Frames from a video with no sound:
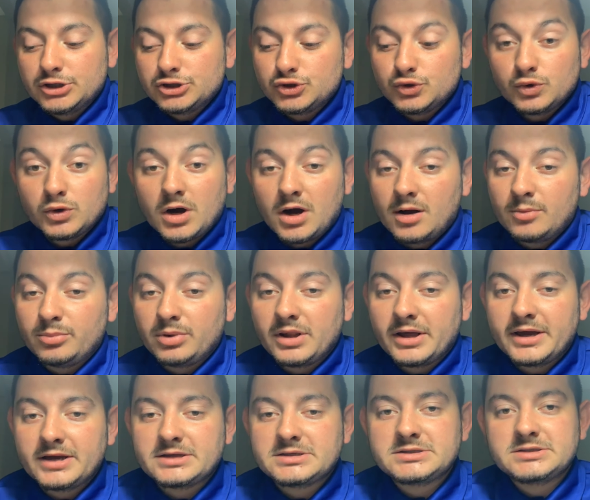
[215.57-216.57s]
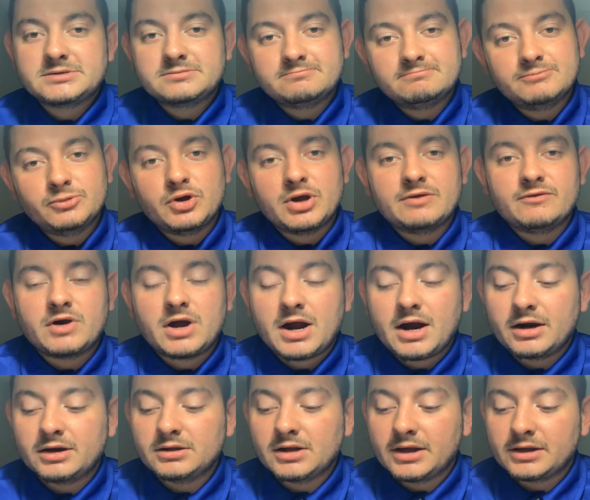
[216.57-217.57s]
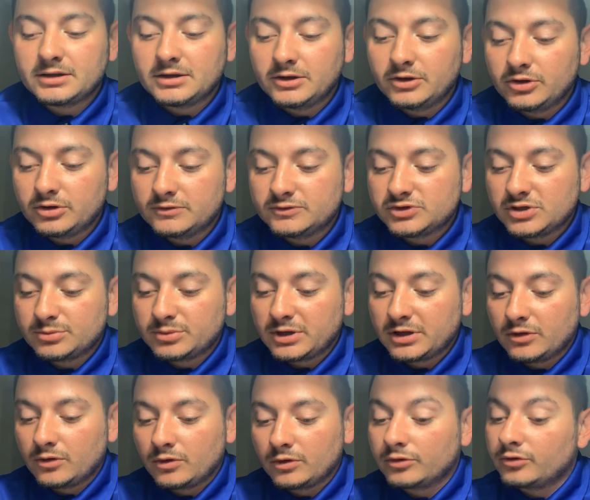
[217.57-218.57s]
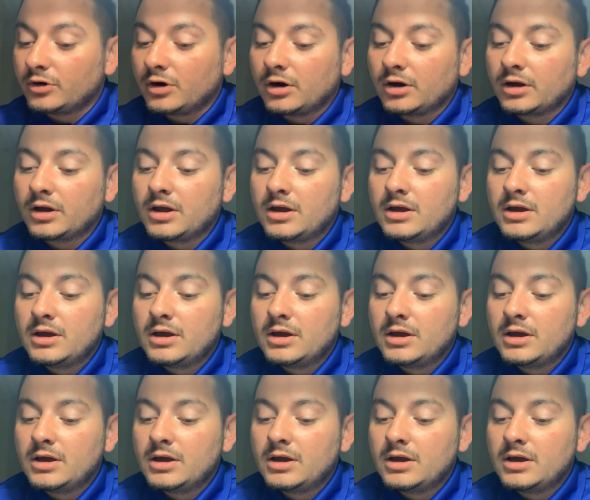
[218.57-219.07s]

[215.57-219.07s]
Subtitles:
too complex, you have a higher likelihood of something going wrong.